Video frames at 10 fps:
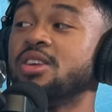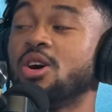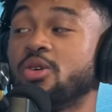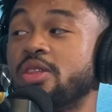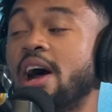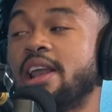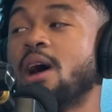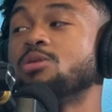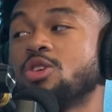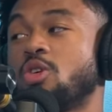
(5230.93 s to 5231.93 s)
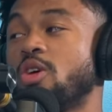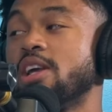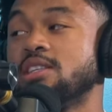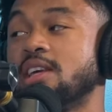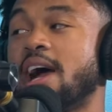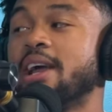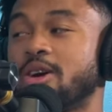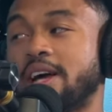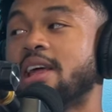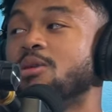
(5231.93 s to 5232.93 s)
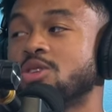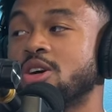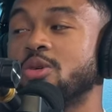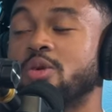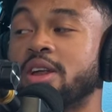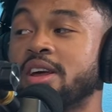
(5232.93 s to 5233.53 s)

Yo, I'm nah, like, that was what? crazy. I ain't gonna lie, that was a good that's one.